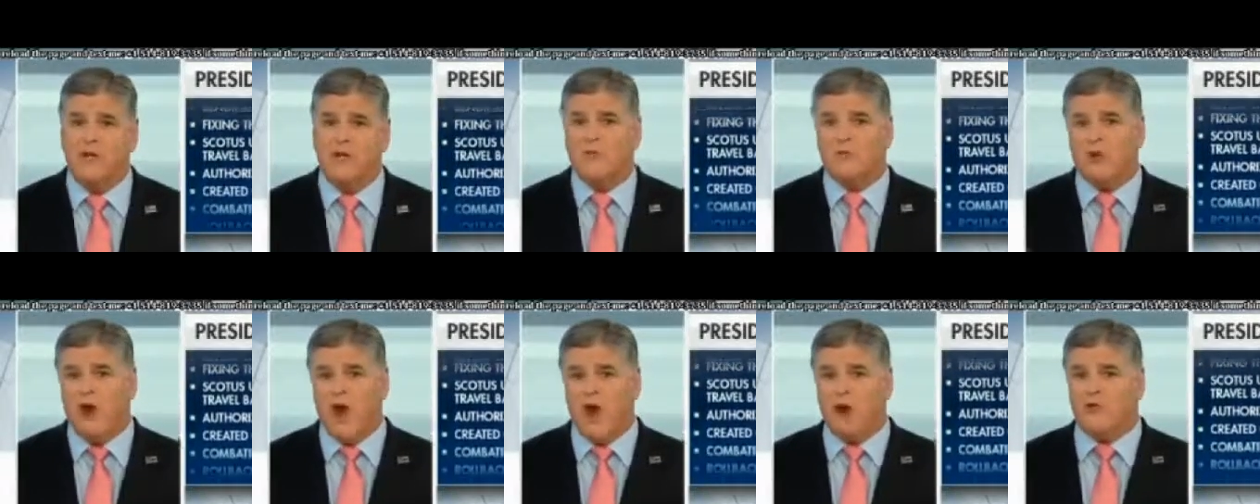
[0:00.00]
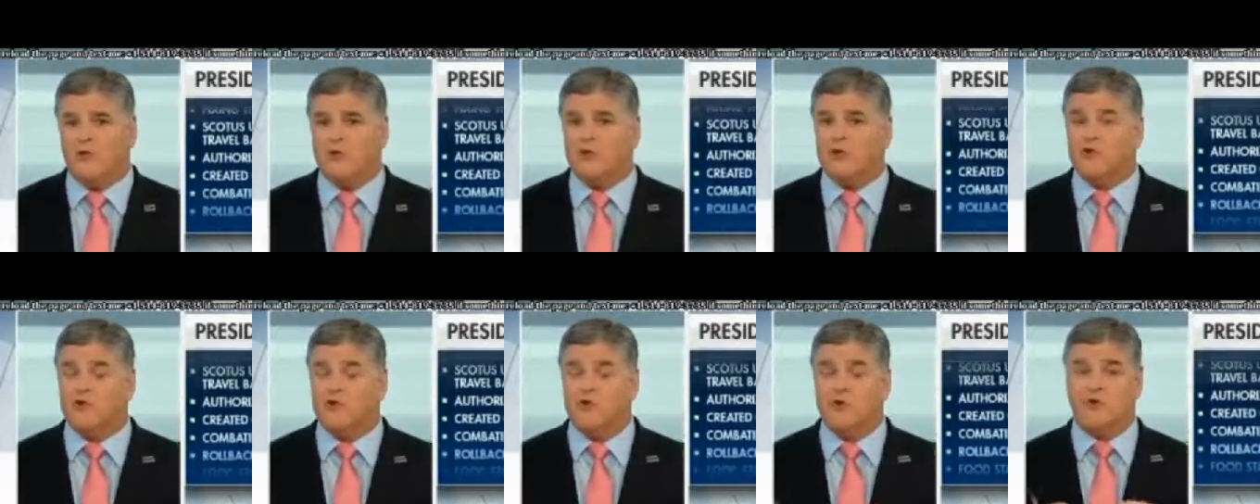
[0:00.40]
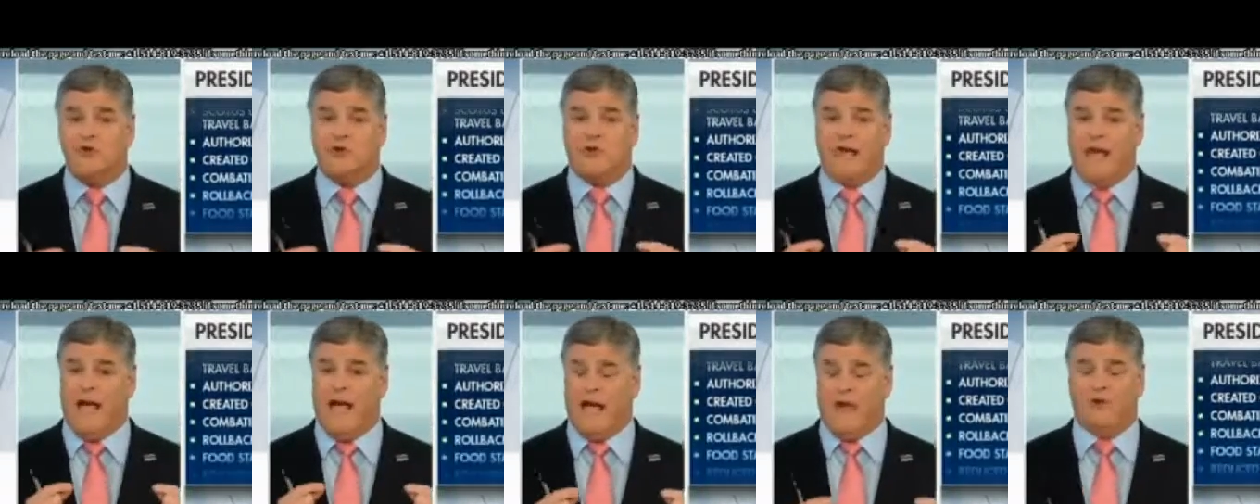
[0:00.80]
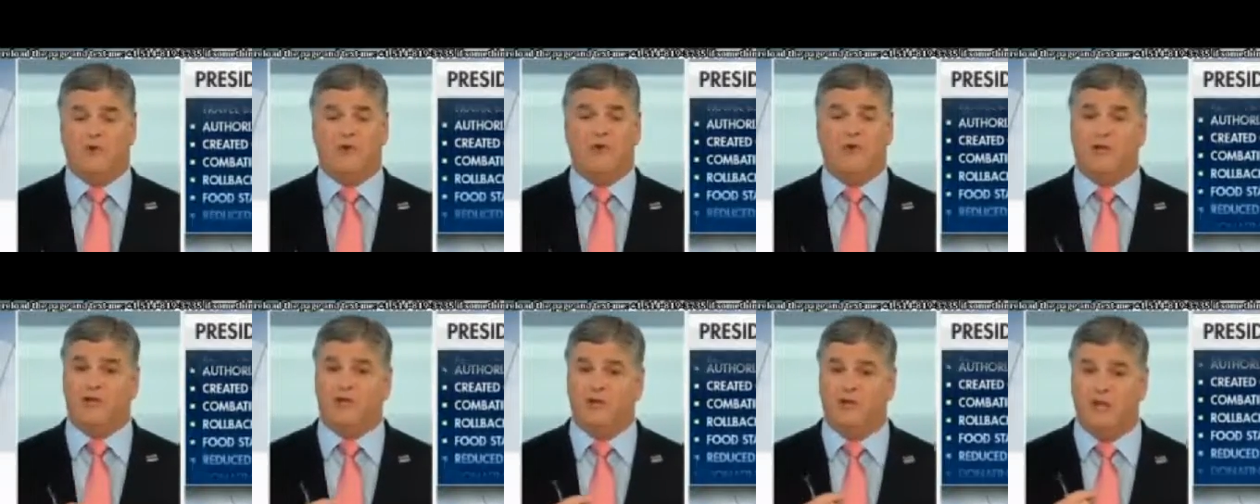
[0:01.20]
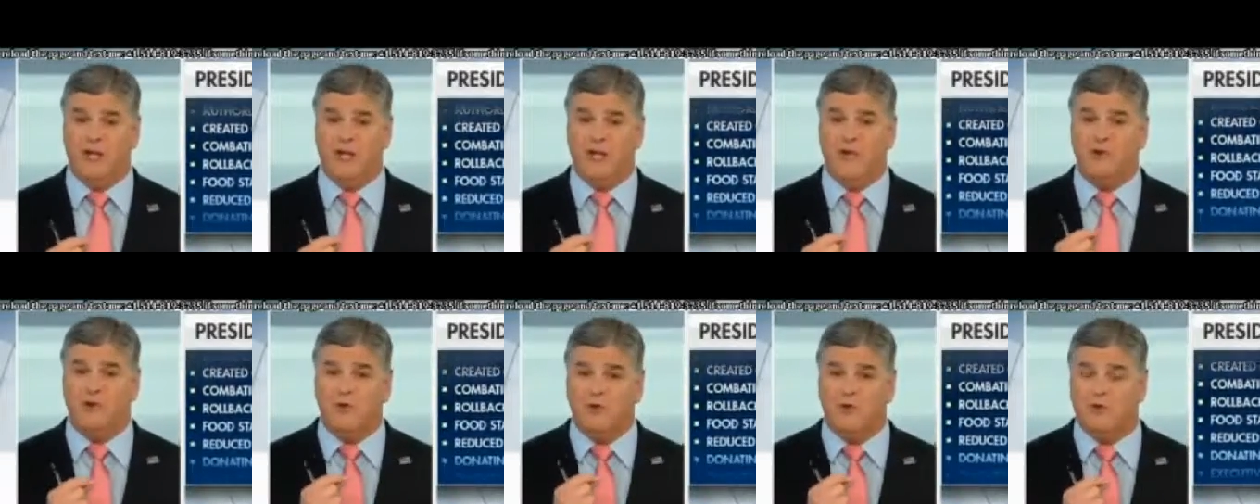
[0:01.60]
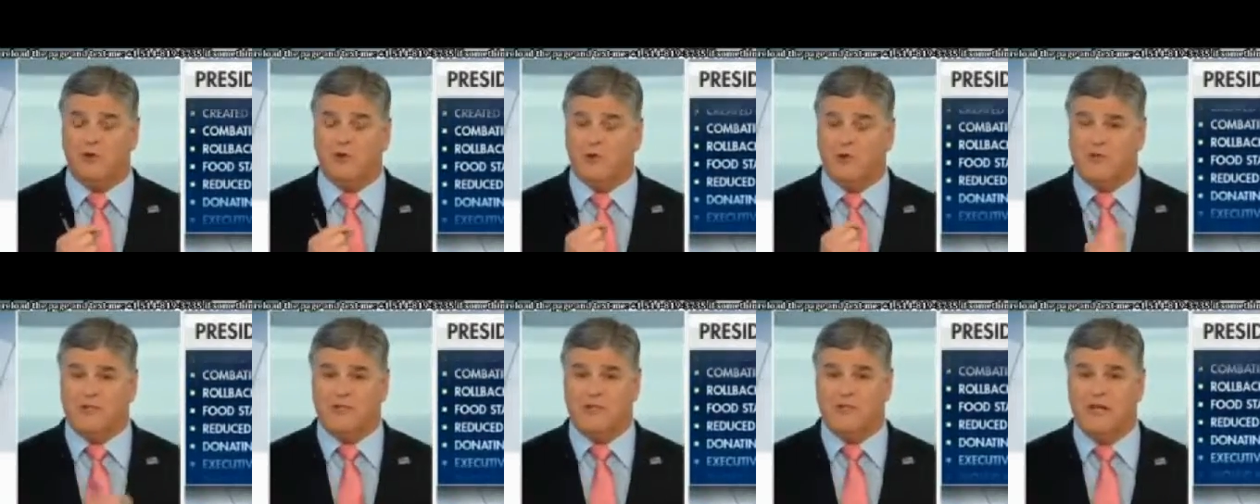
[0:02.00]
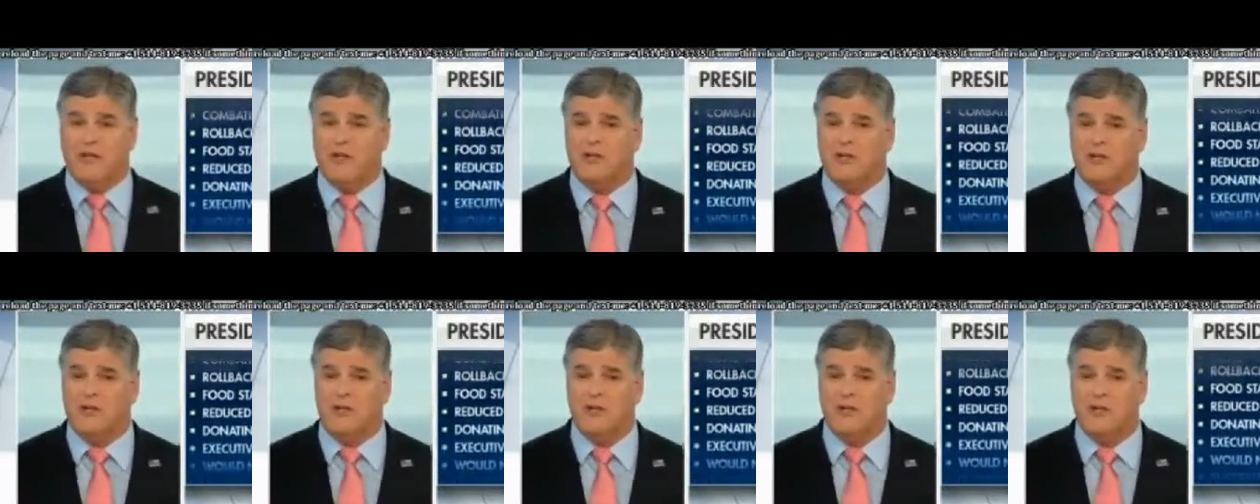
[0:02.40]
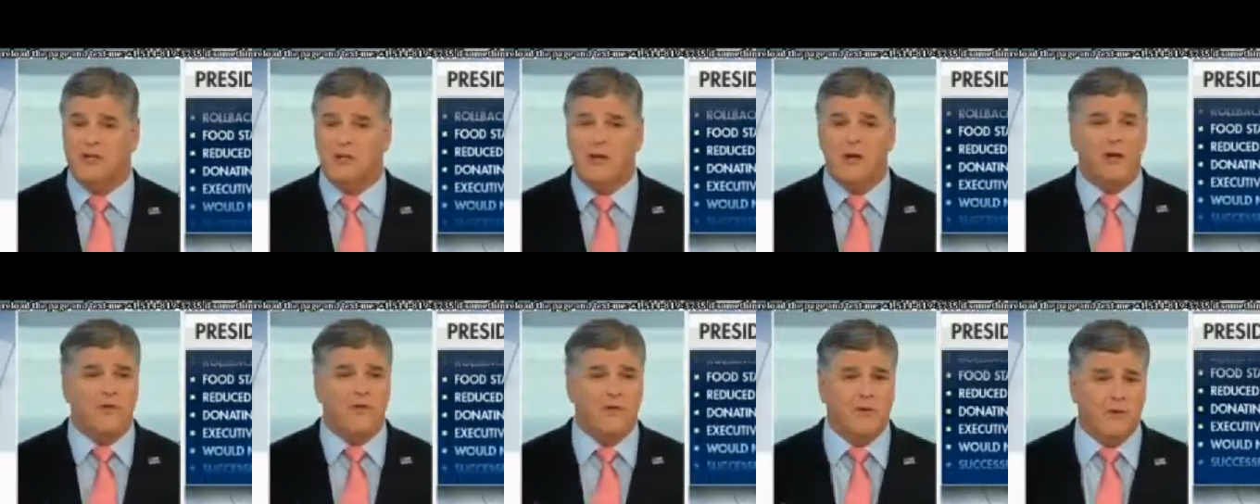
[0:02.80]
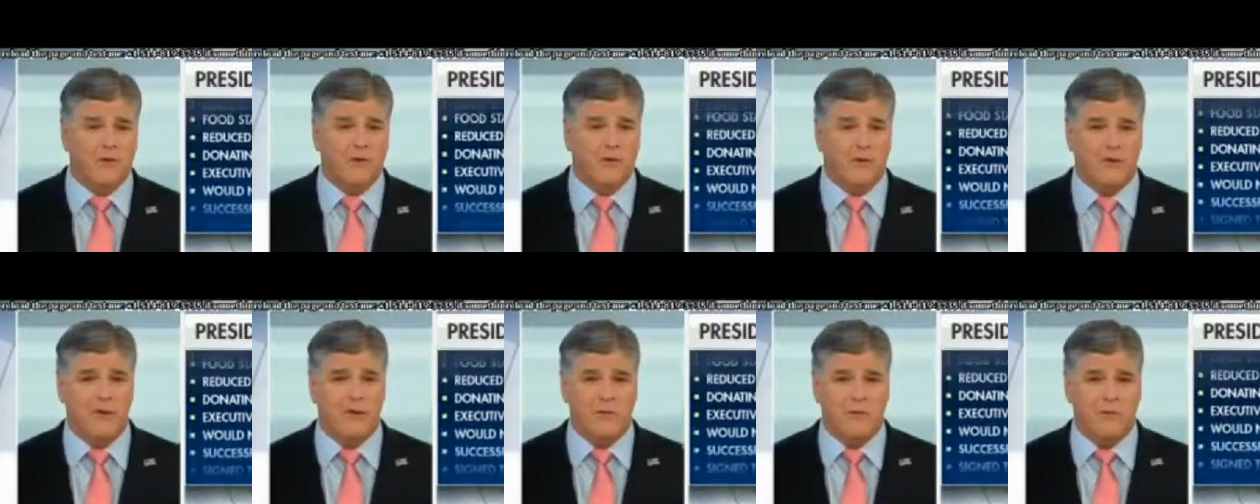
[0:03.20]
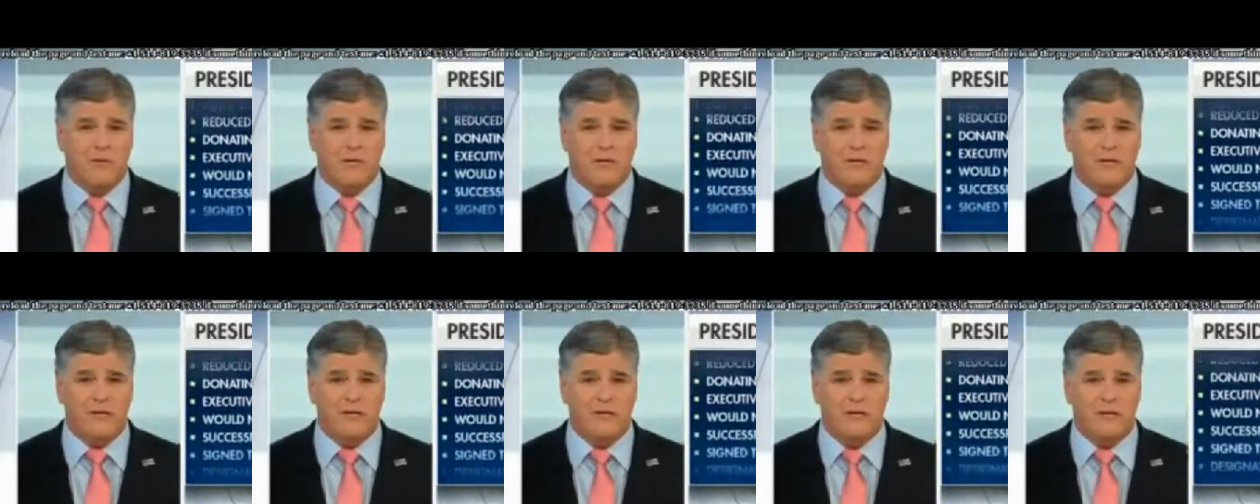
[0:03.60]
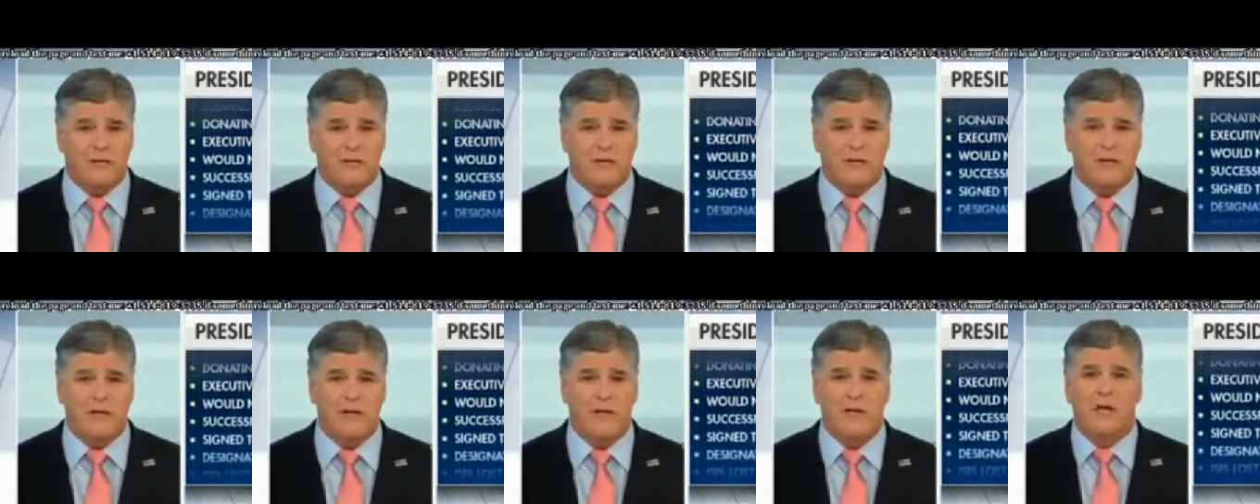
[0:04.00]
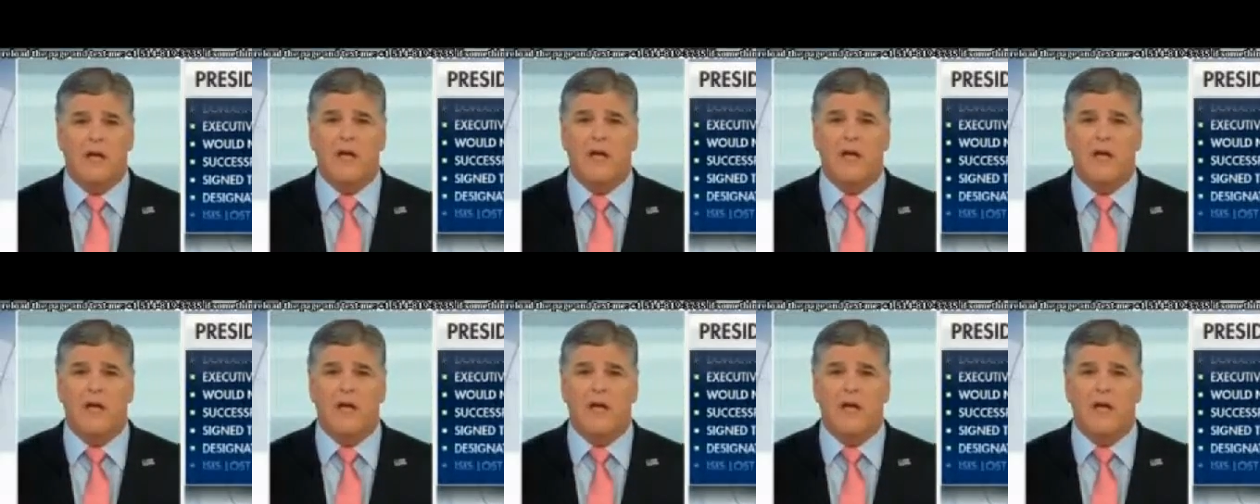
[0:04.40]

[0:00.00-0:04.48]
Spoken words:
progress towards actually denuclearization of the Korean Peninsula,